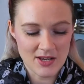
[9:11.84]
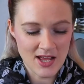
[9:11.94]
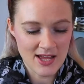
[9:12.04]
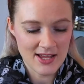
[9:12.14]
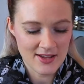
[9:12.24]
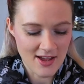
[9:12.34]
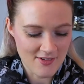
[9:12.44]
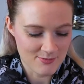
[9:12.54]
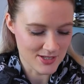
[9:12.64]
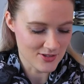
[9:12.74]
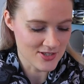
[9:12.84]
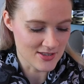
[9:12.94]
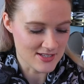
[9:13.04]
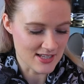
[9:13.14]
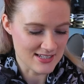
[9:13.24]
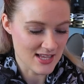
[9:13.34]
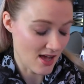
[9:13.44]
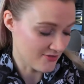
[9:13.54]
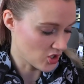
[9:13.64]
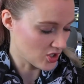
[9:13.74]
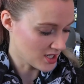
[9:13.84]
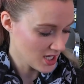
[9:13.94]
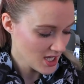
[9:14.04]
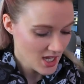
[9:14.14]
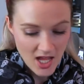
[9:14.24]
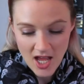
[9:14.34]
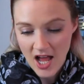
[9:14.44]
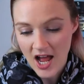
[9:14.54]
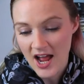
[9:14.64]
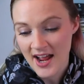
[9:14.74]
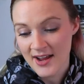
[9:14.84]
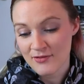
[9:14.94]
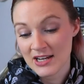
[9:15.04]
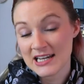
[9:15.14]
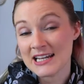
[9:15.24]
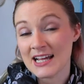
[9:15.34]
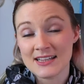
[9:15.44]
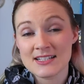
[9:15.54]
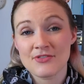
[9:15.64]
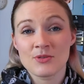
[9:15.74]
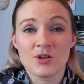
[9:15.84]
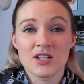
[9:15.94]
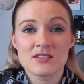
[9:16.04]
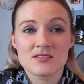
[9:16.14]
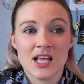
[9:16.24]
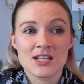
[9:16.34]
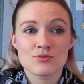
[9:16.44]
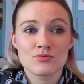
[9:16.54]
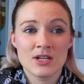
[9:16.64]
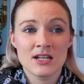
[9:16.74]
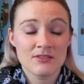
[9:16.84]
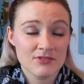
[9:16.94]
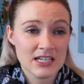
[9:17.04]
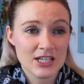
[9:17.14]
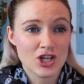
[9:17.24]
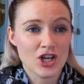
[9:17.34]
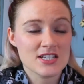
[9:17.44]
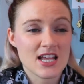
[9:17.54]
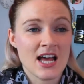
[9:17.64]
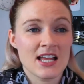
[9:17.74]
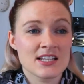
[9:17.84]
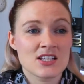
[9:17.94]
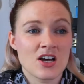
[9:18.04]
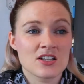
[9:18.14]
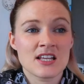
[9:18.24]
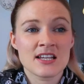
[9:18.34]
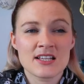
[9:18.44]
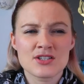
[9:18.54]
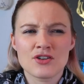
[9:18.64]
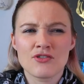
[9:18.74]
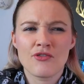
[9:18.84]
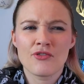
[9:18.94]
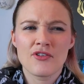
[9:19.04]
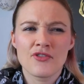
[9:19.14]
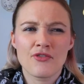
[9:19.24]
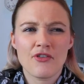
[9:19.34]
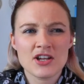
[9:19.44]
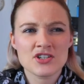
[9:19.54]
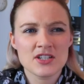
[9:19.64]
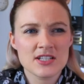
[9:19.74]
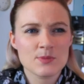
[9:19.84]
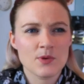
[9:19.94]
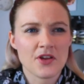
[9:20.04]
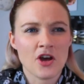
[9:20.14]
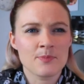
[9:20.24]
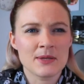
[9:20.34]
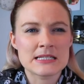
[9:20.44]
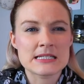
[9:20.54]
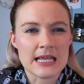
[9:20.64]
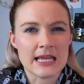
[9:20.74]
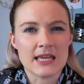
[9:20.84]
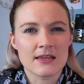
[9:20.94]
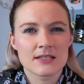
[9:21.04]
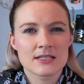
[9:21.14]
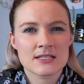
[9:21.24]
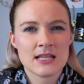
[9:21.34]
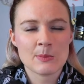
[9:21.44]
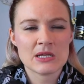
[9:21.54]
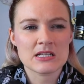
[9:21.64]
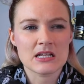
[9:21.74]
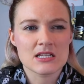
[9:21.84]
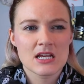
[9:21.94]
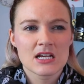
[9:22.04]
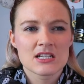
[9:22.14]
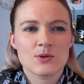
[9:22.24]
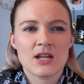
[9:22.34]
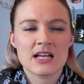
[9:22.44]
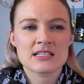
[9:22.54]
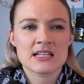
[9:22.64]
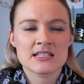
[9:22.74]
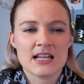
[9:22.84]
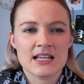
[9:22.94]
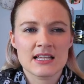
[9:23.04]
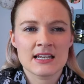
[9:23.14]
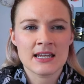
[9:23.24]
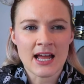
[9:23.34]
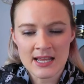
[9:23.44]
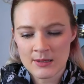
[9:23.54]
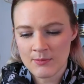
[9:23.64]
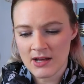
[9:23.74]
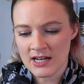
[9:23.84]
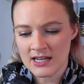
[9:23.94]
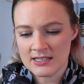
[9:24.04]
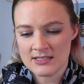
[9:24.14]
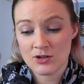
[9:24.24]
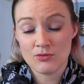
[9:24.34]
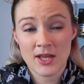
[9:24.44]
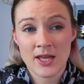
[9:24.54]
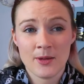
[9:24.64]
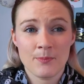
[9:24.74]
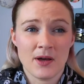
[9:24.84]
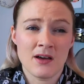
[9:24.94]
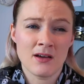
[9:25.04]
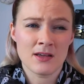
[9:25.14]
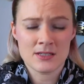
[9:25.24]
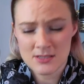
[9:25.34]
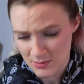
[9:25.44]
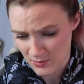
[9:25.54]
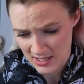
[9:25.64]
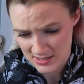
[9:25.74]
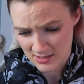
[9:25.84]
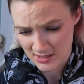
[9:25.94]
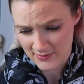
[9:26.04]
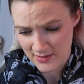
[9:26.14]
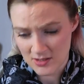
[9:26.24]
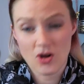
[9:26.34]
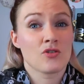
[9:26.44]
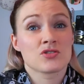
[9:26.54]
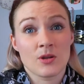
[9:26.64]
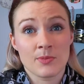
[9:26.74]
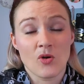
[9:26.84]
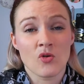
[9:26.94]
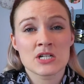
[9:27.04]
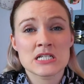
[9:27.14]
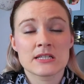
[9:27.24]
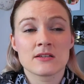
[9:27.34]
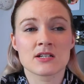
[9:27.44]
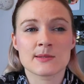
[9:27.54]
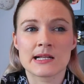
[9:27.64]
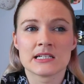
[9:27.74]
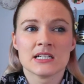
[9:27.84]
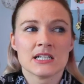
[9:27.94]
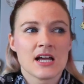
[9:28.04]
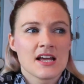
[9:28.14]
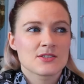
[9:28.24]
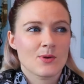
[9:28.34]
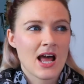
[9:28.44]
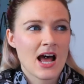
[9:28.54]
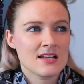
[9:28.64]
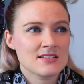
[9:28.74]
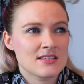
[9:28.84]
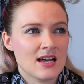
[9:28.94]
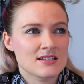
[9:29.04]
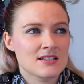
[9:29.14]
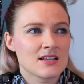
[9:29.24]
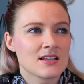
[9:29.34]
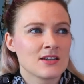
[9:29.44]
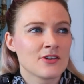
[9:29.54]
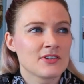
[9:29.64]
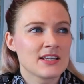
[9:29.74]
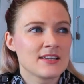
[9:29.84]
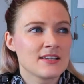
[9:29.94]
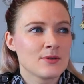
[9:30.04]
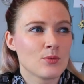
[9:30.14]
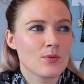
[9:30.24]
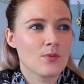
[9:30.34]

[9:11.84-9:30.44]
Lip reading: but I have been using this and it's half gone. I really like this for the mornings. It's really, really good, and it's got a nice sort of freshness without being zingy. Does that make sense? So it has things like lime and grape, and what else is good in there? Oh, it's got a bit of orange in there as well. So it has that lovely,